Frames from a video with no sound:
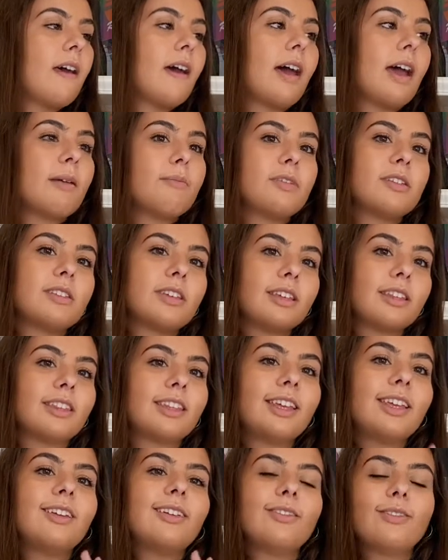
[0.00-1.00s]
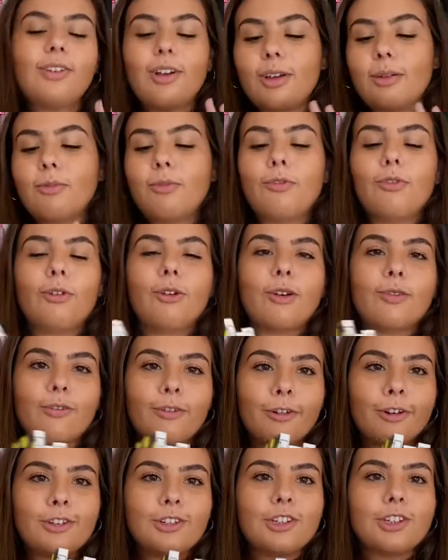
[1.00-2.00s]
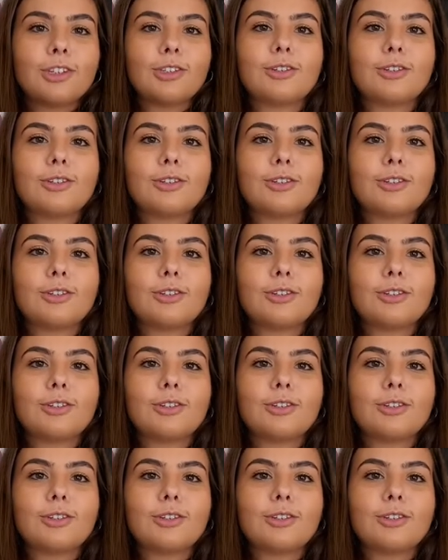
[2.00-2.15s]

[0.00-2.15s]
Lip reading: I'm missing volume 4, unfortunately,